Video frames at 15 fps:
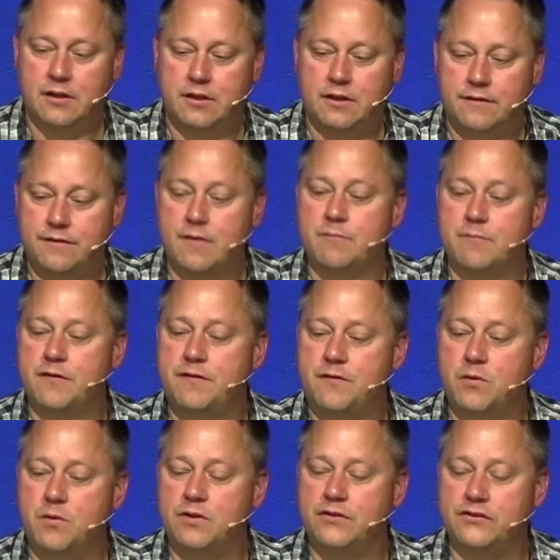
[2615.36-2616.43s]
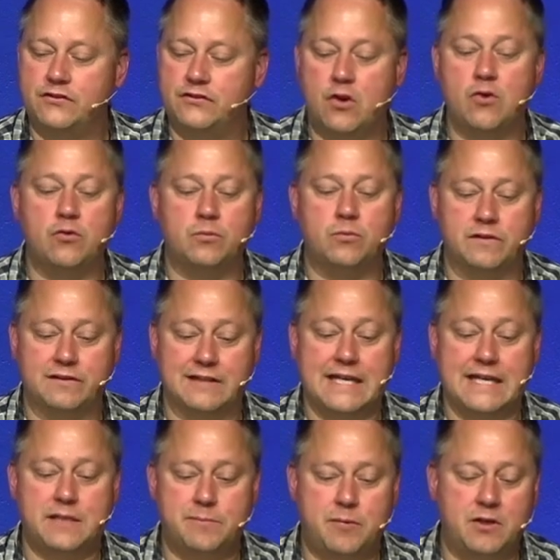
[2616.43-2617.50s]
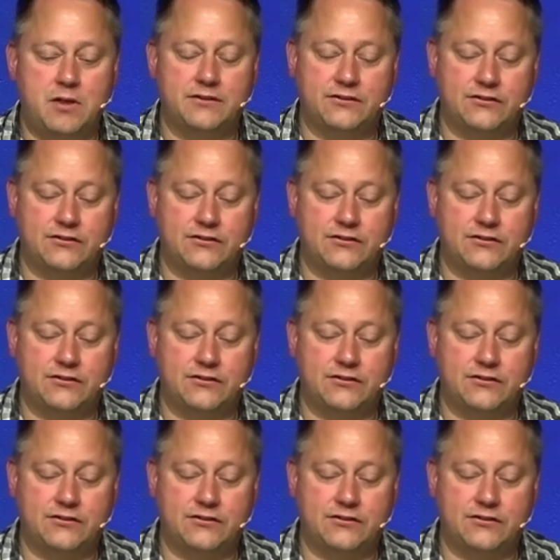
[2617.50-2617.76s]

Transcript: from before stone was laid upon